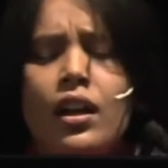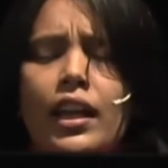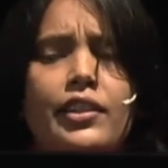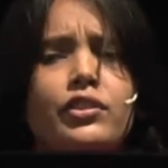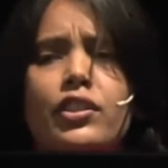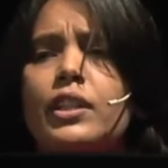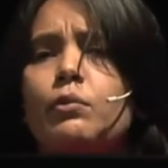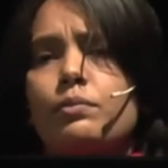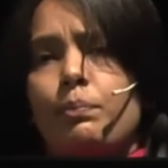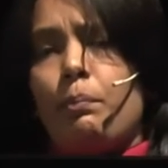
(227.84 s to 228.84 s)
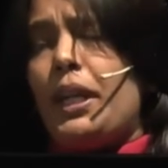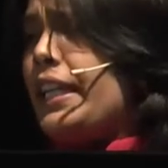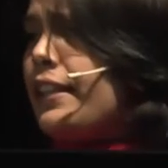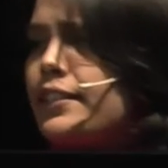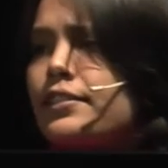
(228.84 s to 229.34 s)
Engineering was
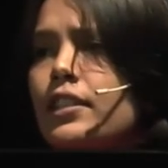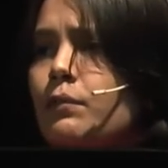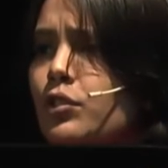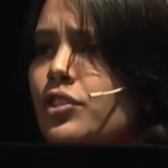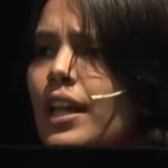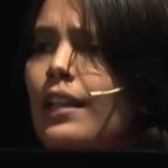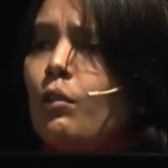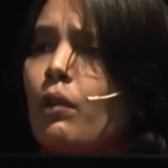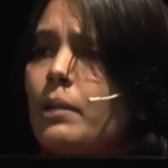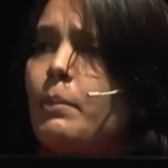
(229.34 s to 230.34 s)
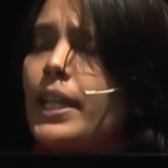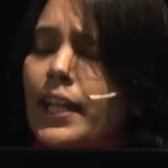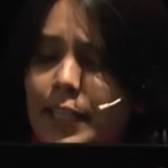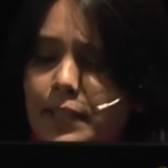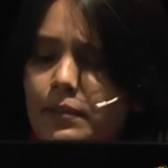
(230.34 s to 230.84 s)
meaningless. It was shallow and
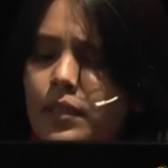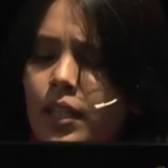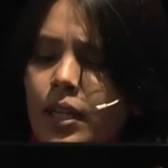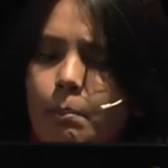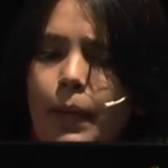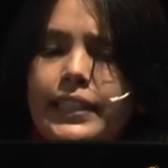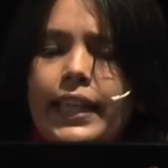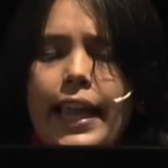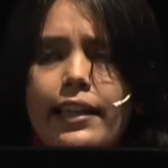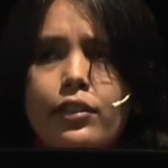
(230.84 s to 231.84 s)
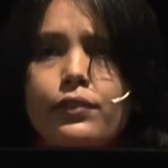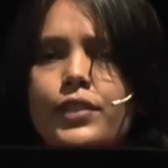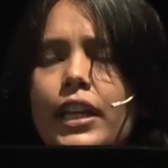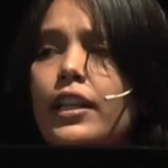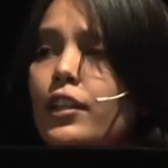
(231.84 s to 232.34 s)
mechanical. By the end of
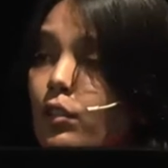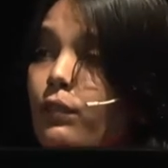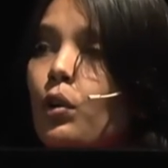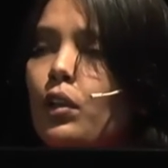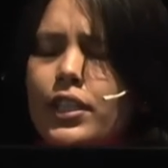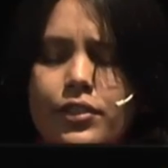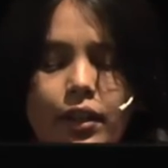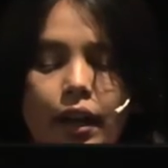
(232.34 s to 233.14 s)
second year of college,